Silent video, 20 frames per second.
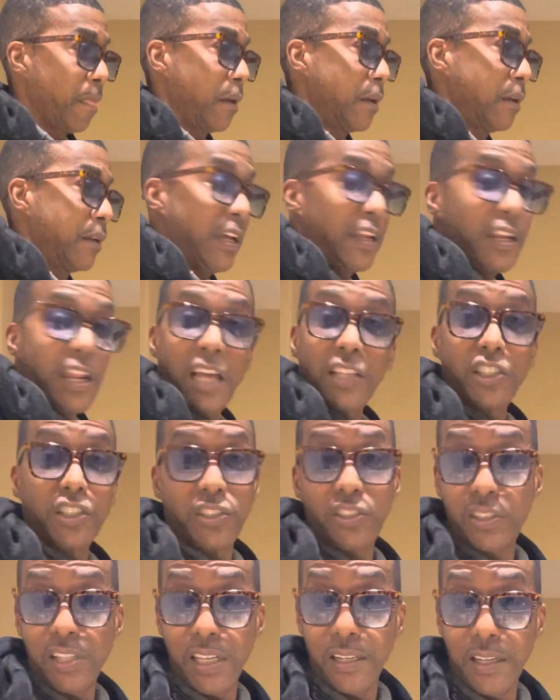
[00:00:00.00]
They're not
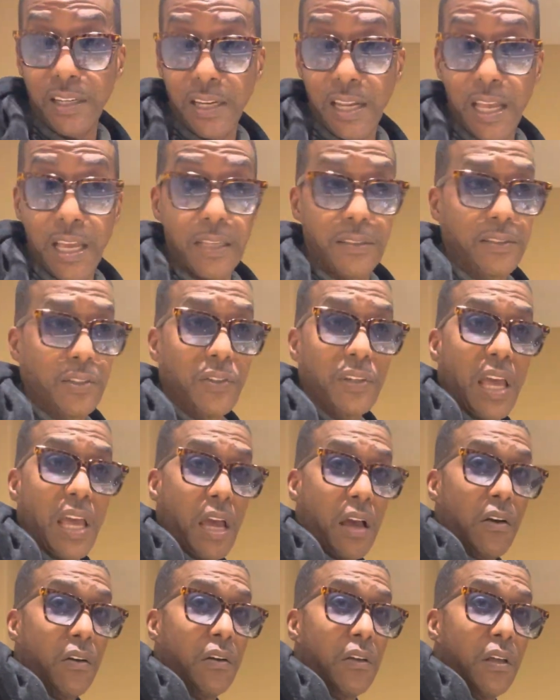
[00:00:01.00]
just saying the line. So
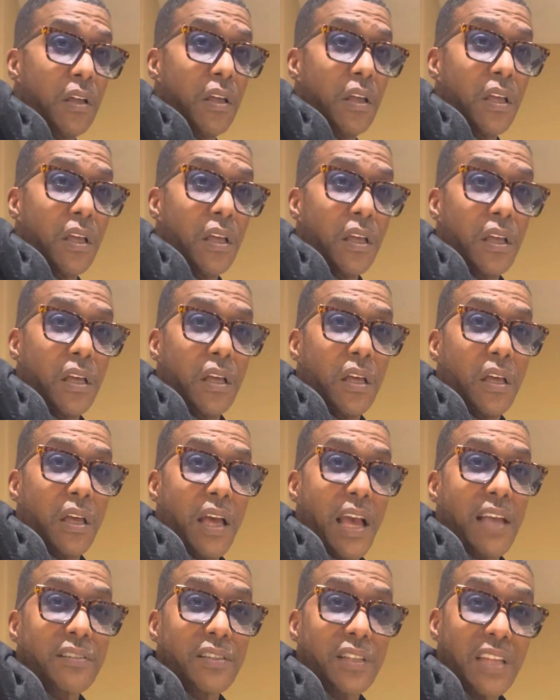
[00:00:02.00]
now,
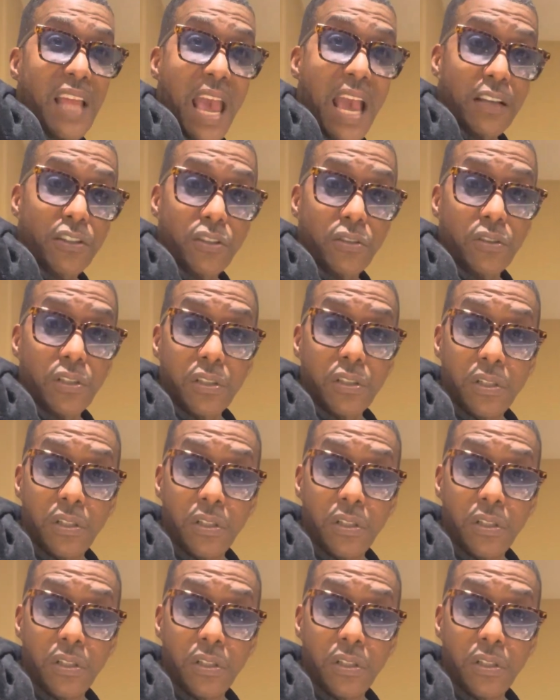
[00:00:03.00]
as an actor,